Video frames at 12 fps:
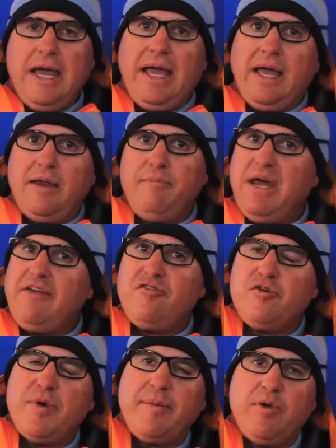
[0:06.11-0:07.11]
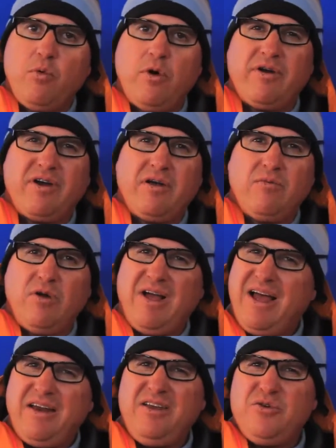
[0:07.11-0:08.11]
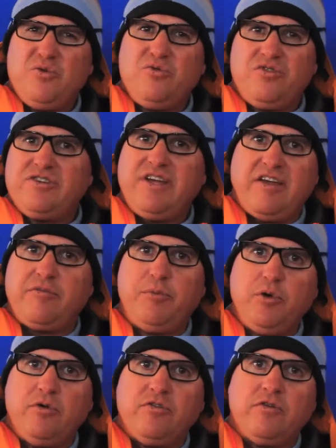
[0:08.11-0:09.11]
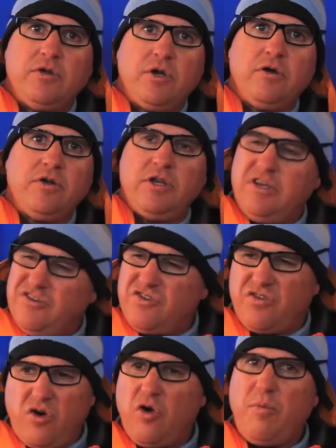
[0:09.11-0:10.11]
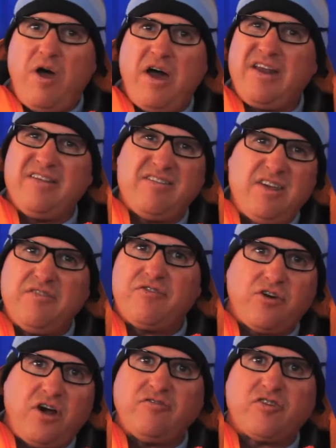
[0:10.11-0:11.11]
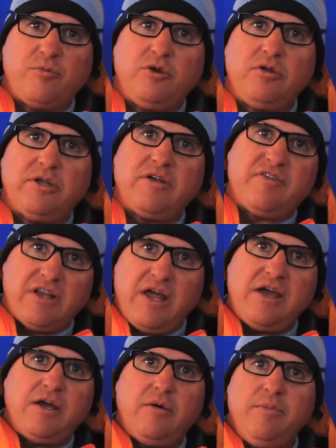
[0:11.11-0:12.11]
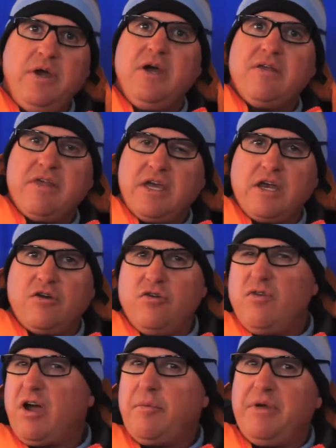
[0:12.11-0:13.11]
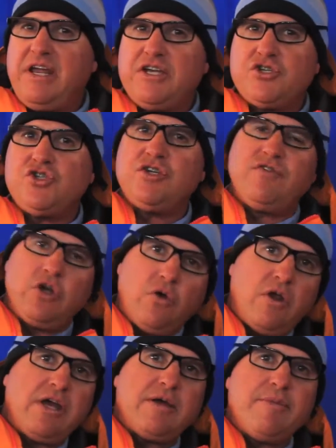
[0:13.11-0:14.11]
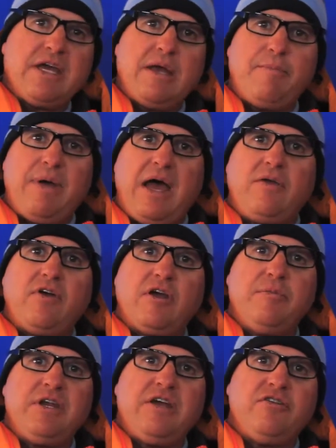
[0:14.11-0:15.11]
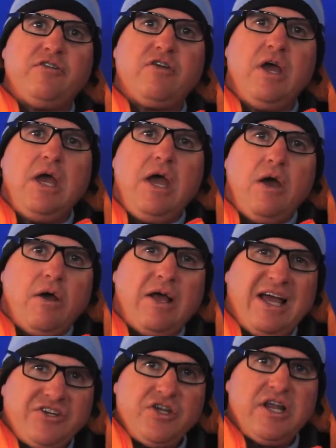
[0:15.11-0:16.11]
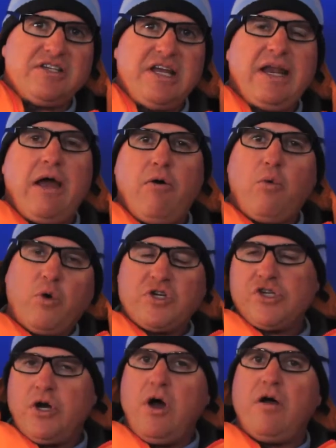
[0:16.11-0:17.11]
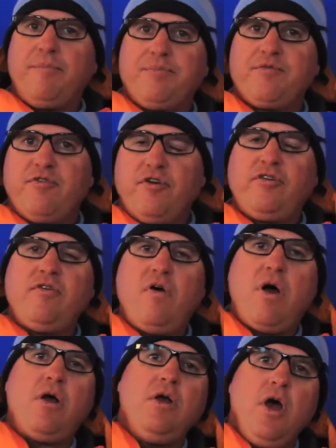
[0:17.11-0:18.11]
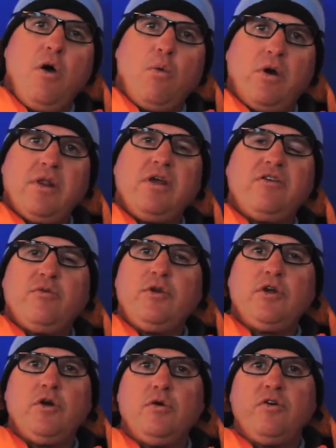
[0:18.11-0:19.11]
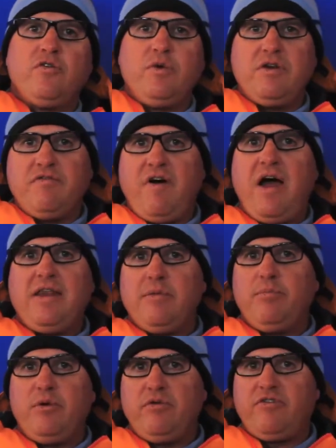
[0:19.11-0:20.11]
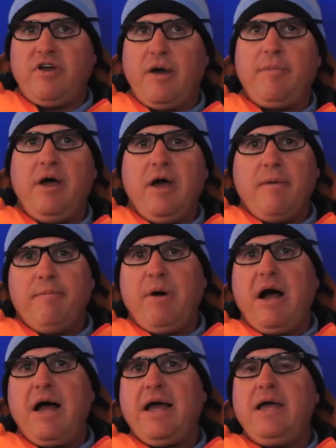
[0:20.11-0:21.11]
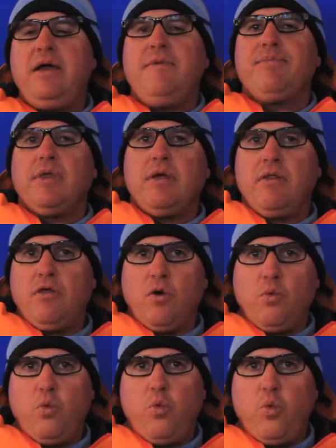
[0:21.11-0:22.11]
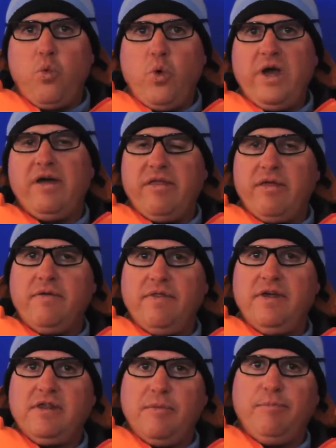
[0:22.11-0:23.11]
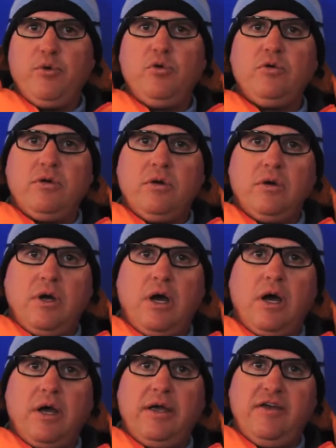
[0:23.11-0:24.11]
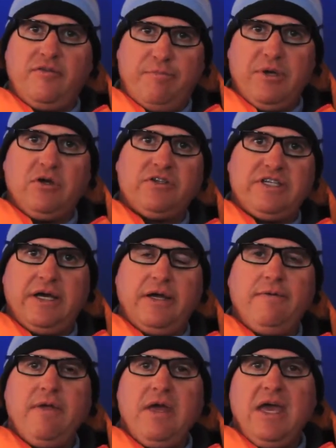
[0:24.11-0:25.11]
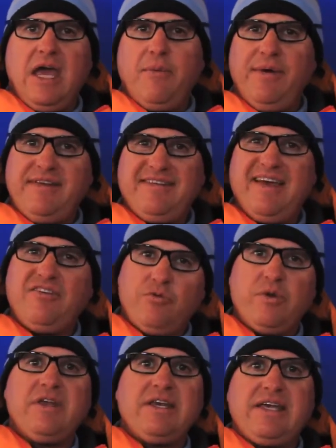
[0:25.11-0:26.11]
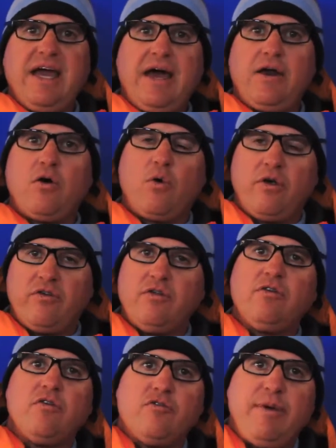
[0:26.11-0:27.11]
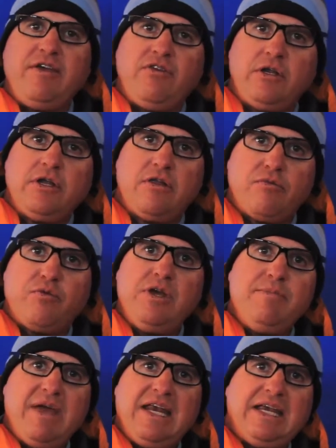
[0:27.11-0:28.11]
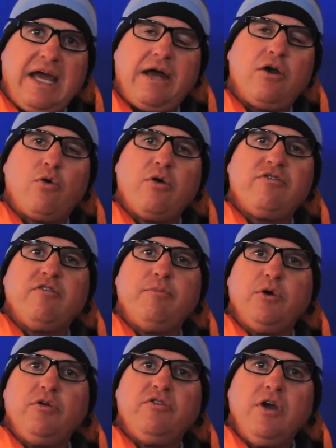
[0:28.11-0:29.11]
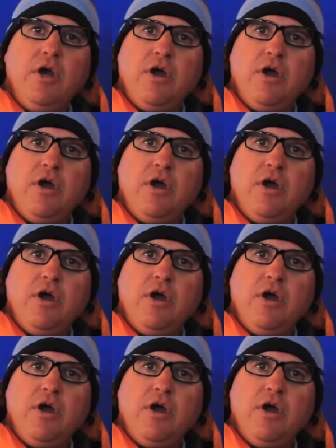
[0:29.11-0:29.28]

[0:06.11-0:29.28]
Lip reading: And many of you might be wondering, well, how do you test boots? You know, you just throw them on and see if they're comfortable, and if you like them, they get good recommendations. If you don't like them, they get bad recommendations. Well, actually, that's not how it works at all. First of all, one of the things we do is we divide the boots up by the width that the boot is built in, and we test within categories. And so there's basically three main categories of boots.